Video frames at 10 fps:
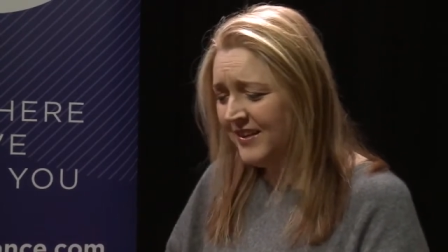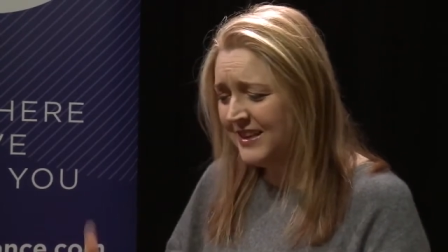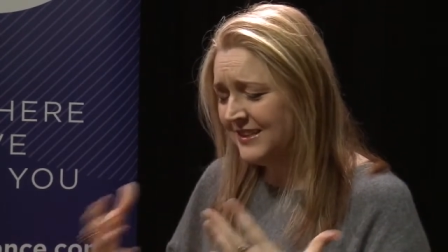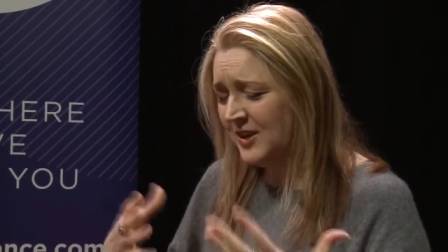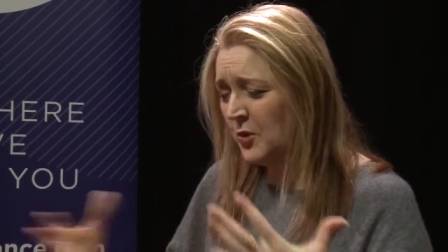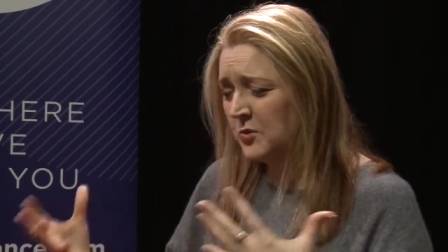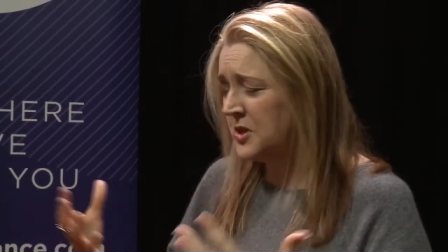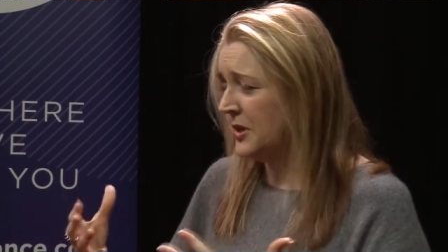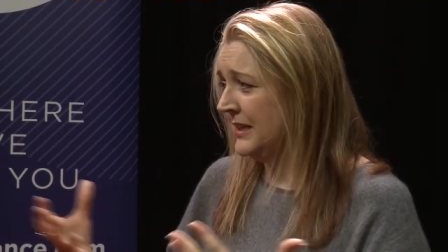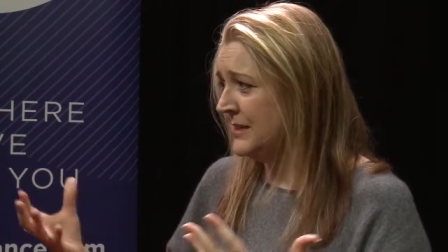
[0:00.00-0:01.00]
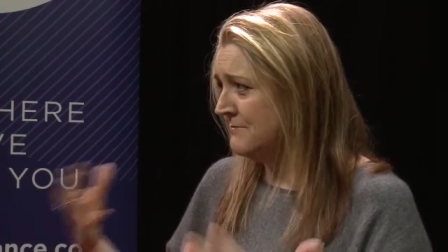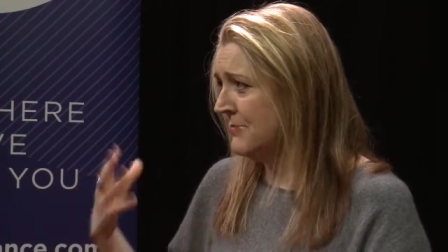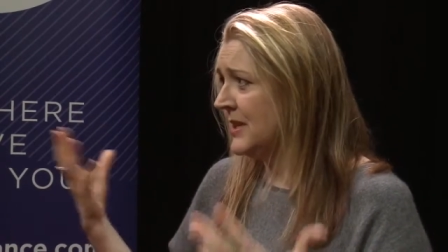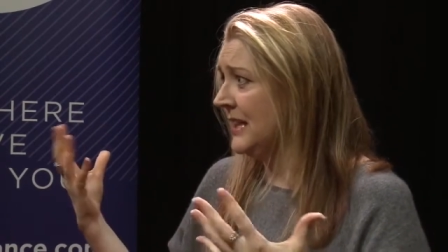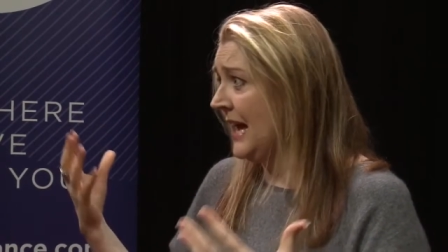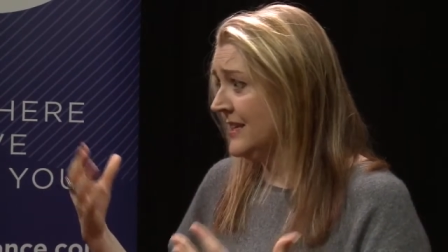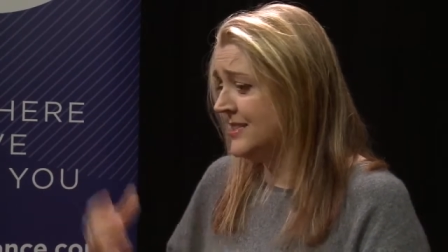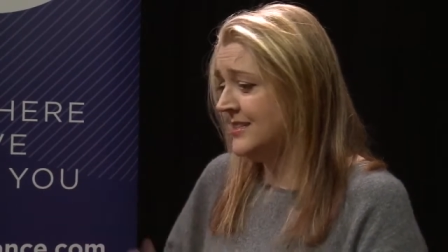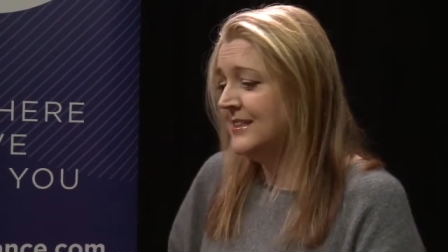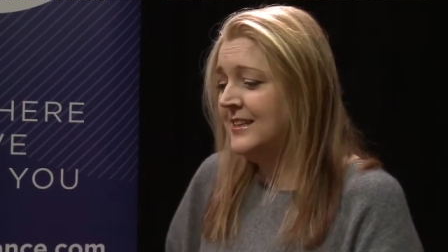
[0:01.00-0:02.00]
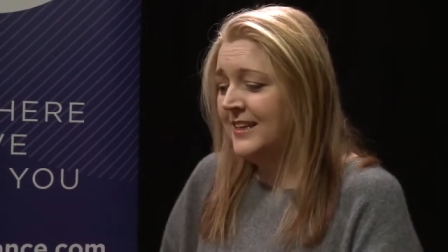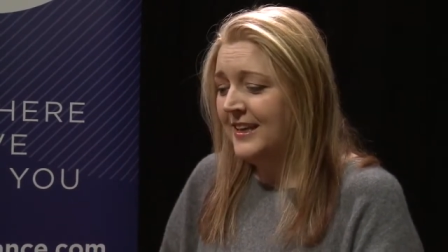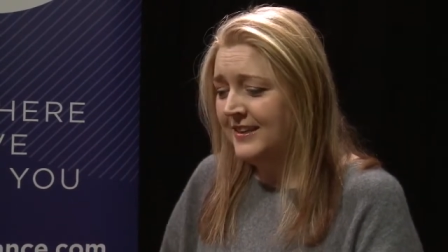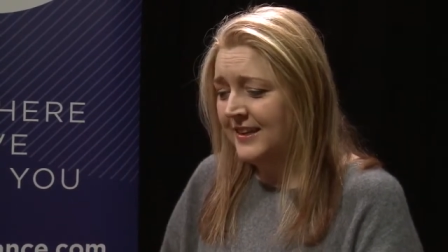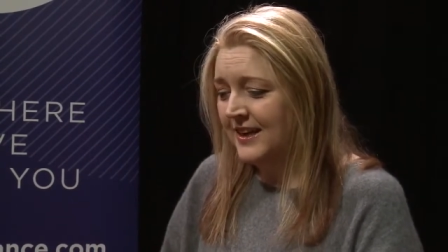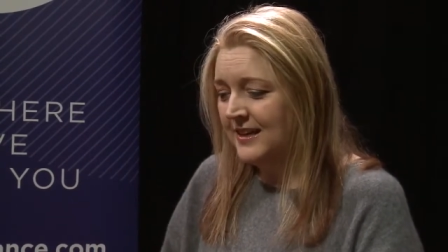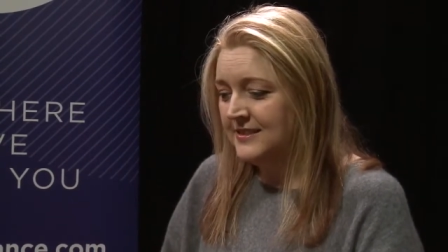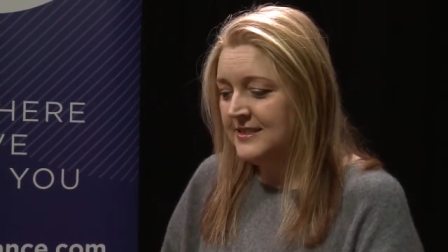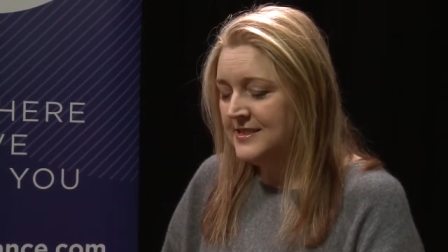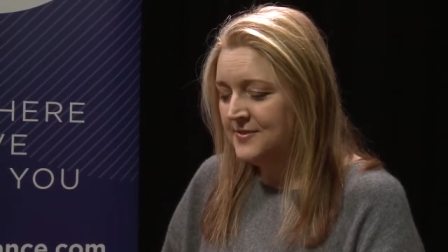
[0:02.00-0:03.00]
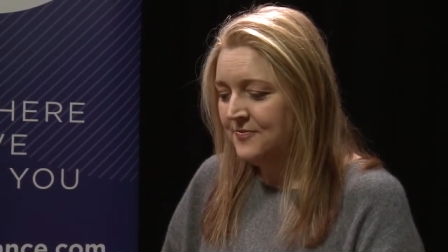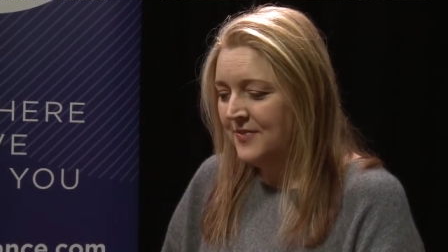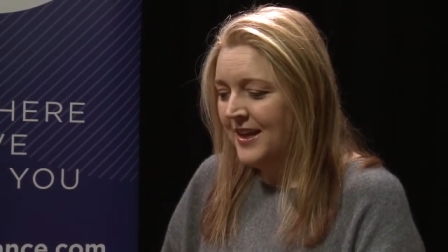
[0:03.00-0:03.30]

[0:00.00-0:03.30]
that all totally clash in their colours.